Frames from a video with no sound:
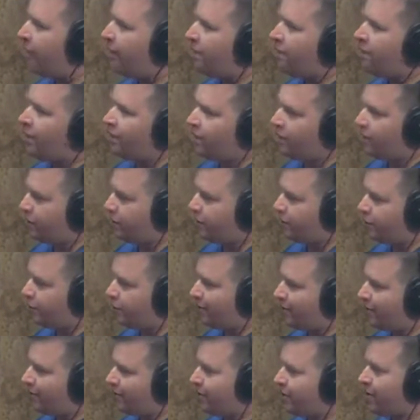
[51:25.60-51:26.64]
military
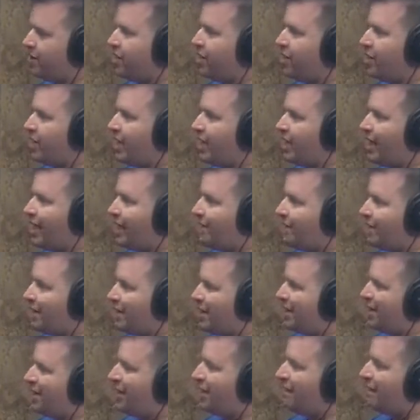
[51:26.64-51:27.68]
service, and by
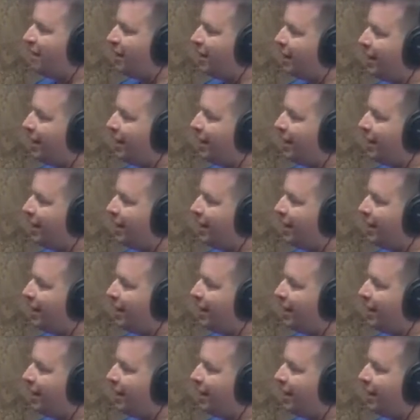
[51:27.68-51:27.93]
the time they get